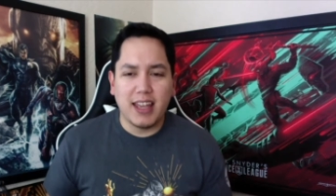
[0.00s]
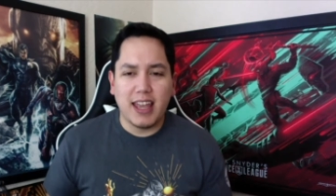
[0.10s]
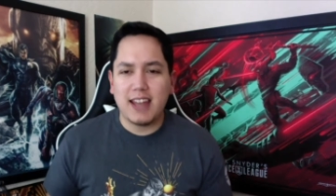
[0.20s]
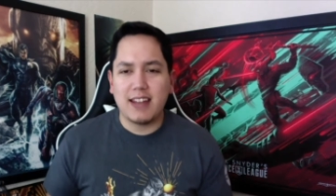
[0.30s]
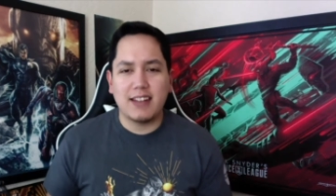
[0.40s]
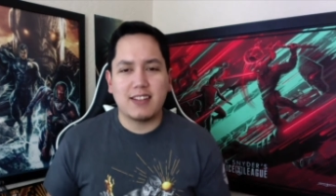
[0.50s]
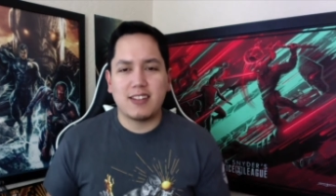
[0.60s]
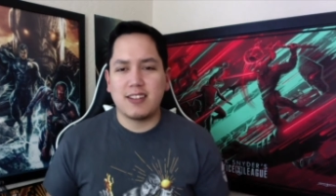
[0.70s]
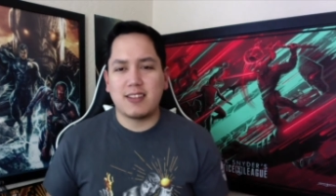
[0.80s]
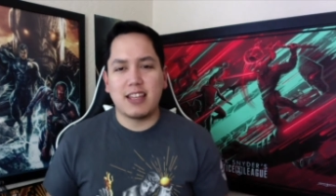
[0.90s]
And
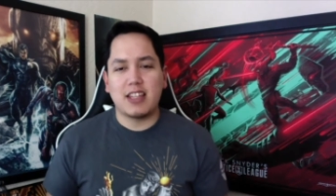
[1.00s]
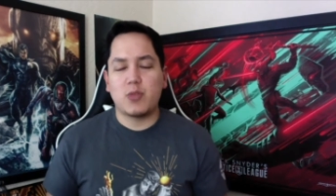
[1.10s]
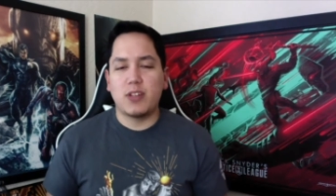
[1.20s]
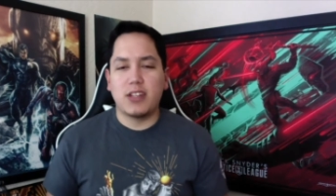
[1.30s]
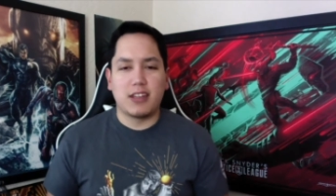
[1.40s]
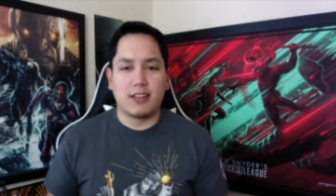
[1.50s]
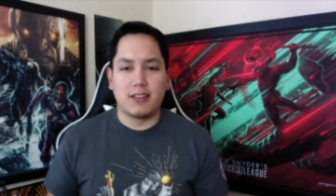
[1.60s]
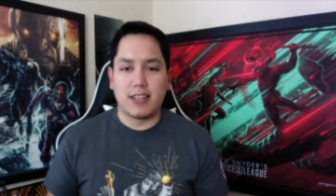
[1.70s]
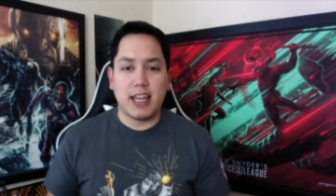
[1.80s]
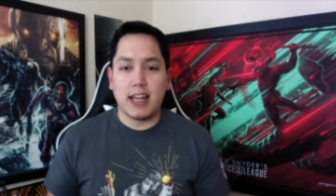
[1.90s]
it's
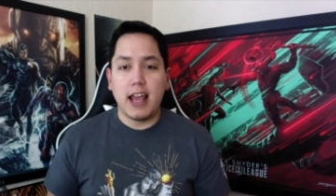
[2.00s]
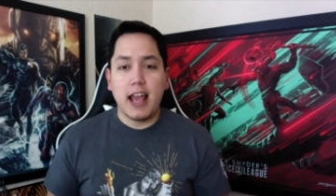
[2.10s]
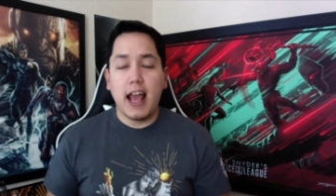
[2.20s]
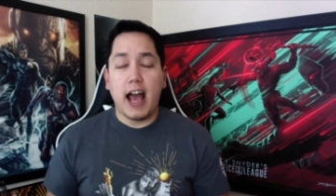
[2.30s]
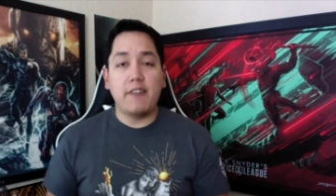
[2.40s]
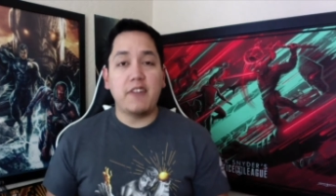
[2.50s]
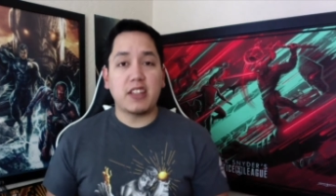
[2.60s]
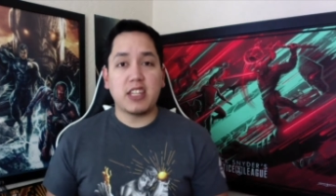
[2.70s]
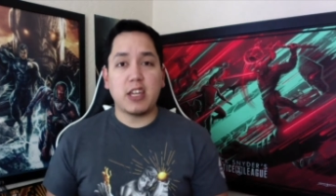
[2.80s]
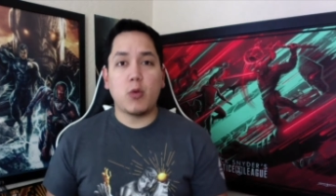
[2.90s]
ridiculous. Again, I've yet
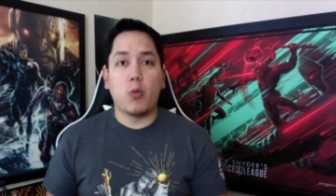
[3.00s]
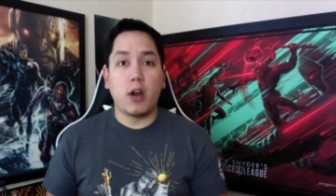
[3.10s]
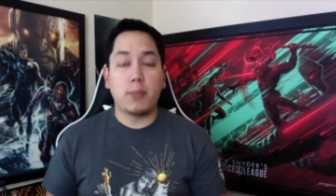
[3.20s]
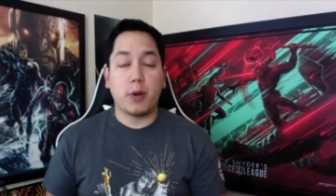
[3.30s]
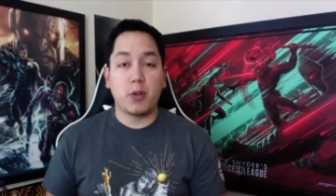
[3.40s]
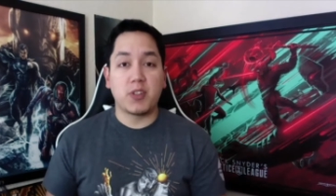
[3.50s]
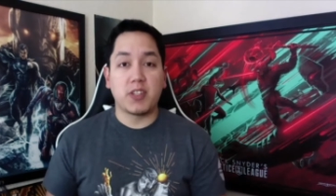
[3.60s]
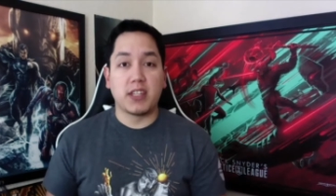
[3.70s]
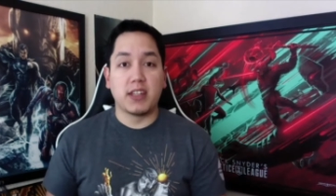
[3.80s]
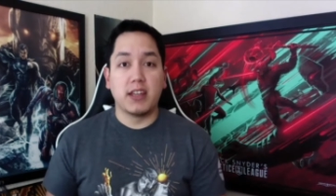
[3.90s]
to hear one
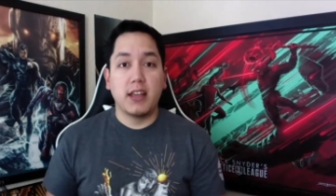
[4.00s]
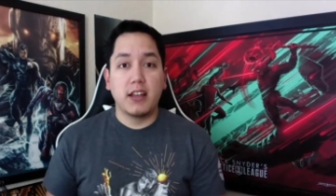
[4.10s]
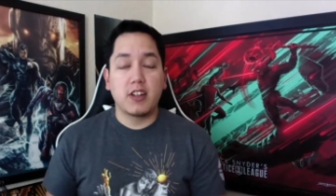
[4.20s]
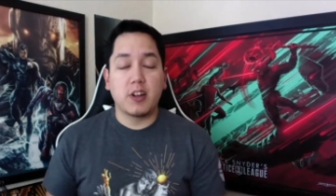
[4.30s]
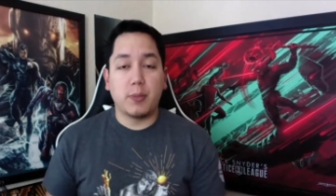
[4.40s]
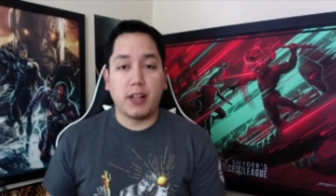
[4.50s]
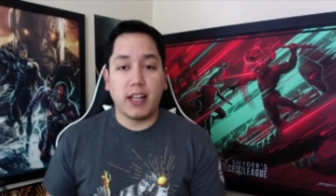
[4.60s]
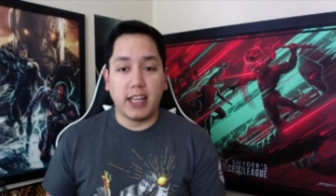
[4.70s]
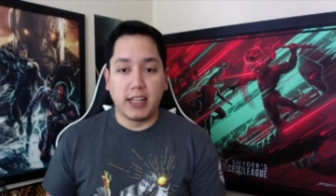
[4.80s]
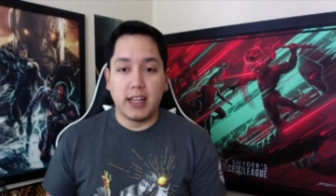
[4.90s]
person
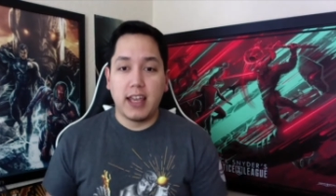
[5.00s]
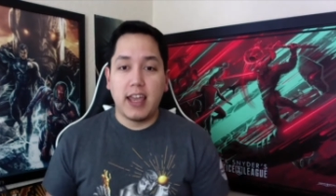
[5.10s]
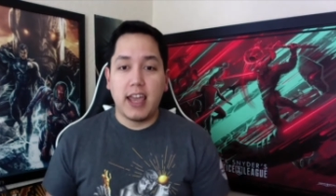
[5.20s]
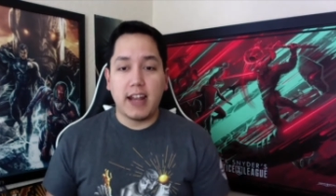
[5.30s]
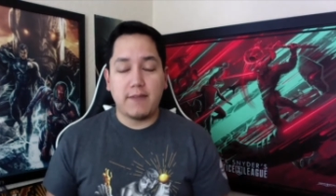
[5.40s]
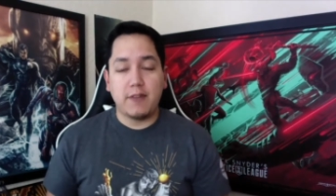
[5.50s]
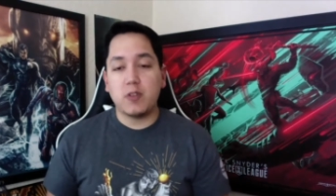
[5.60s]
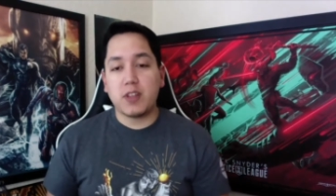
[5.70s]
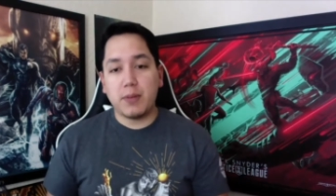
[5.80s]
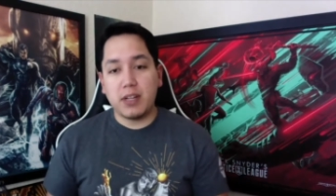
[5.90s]
complain. And if you're
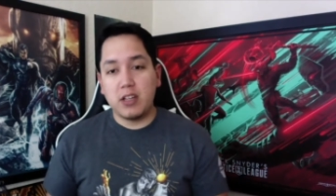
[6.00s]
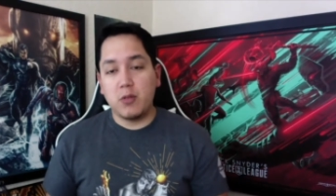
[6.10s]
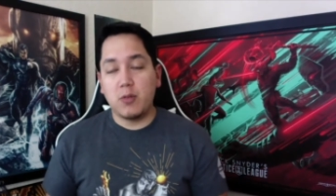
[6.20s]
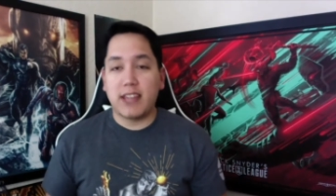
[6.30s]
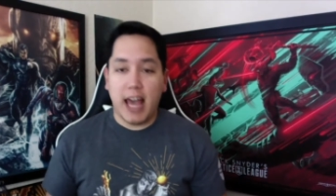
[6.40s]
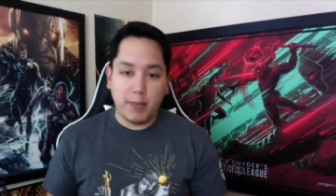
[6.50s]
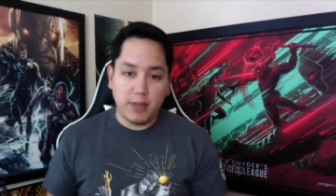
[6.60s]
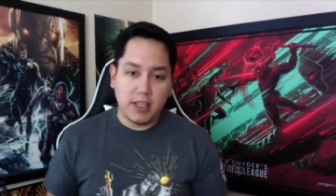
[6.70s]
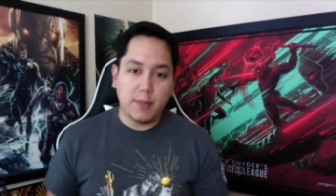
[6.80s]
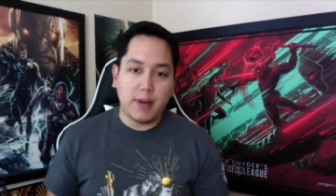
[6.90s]
somebody who is
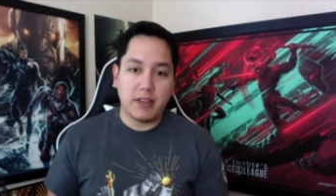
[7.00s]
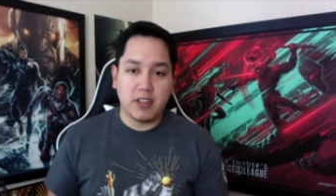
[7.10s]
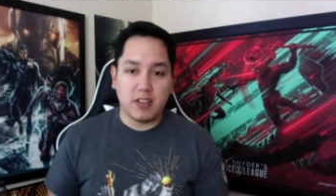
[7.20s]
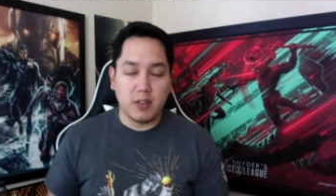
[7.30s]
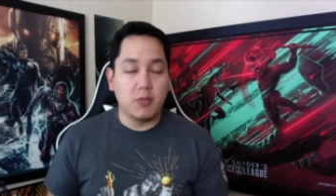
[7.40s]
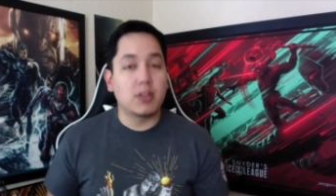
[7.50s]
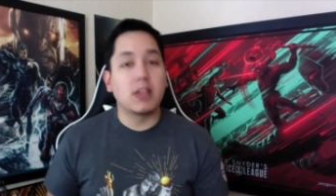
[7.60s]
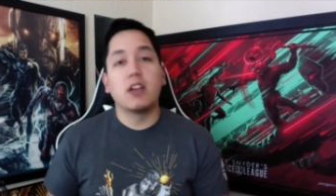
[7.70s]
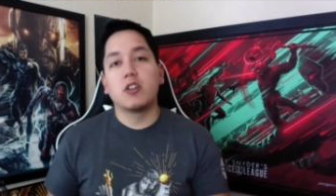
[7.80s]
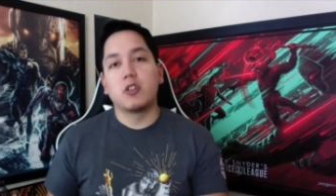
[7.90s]
happy about this news,
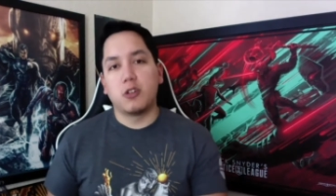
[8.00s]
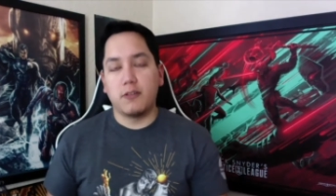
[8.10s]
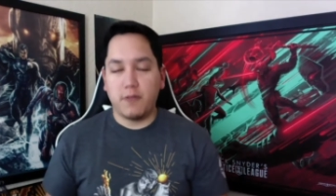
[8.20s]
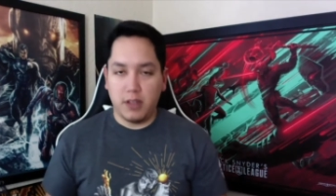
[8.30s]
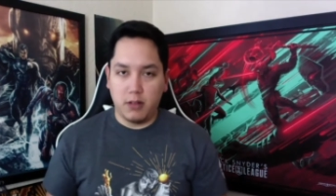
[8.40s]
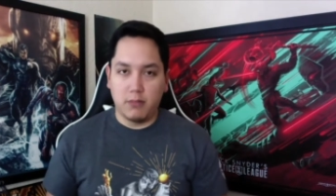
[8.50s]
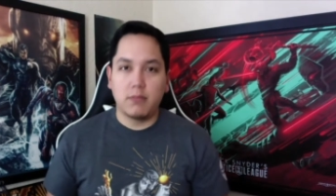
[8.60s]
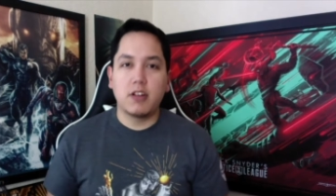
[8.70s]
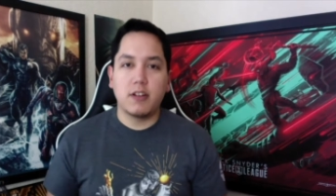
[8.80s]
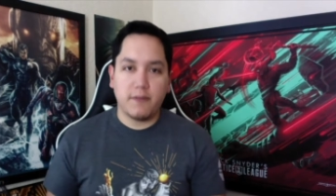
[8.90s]
good for you.
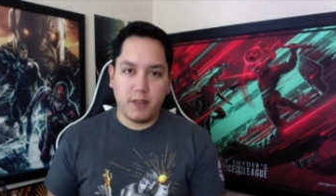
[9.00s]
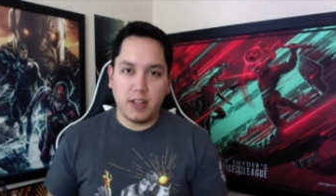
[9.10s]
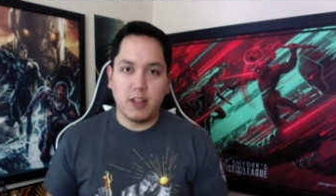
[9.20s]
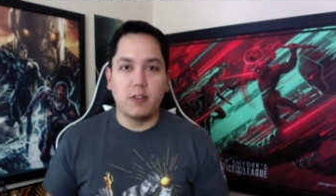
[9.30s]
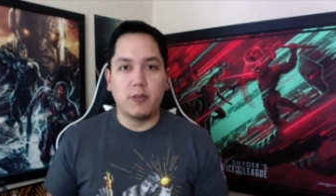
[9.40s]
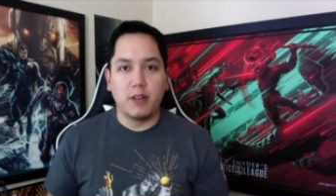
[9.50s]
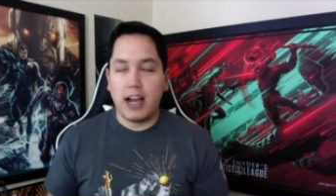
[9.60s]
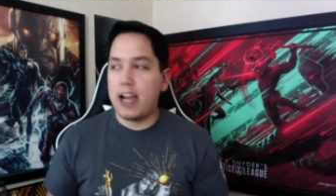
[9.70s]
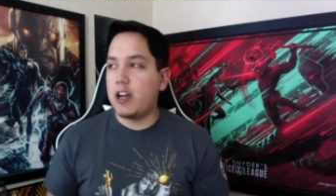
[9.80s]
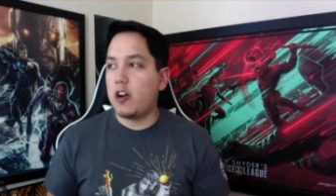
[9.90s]
Good for you.
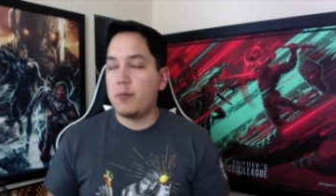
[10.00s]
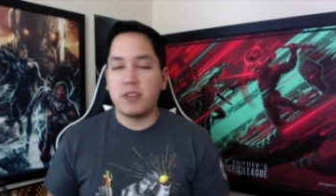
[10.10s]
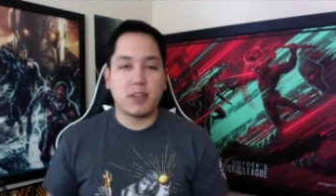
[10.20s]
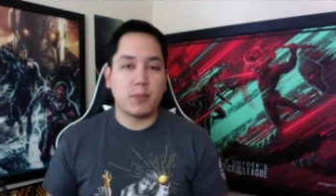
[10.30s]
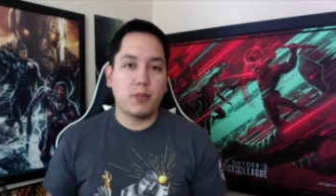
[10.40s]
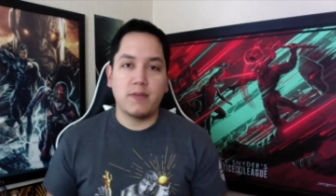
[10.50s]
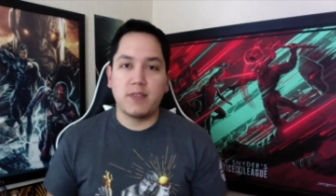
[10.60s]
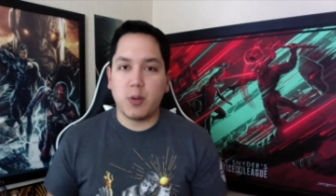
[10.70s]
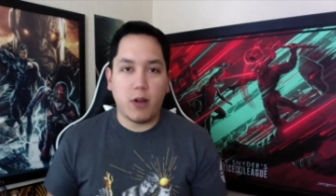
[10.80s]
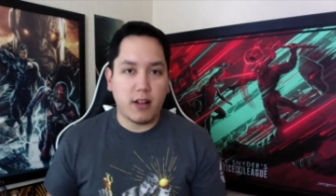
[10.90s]
I hope this improves
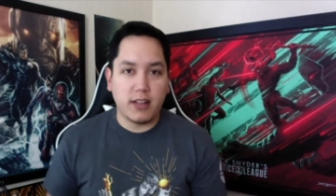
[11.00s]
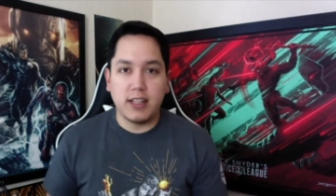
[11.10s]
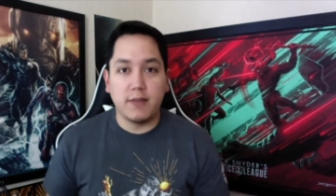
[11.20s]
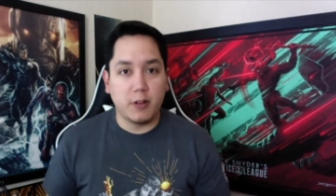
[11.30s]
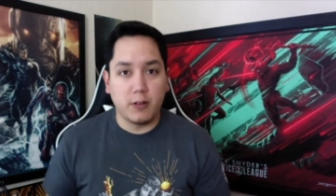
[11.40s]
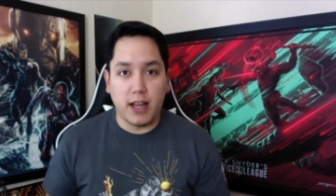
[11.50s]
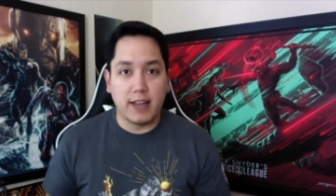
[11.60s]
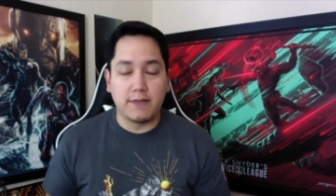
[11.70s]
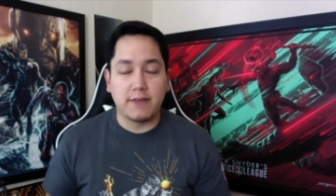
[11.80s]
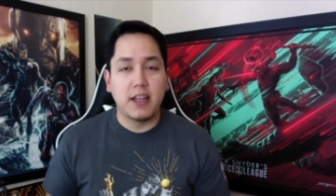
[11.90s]
the quality of your
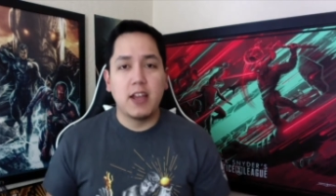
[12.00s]
life.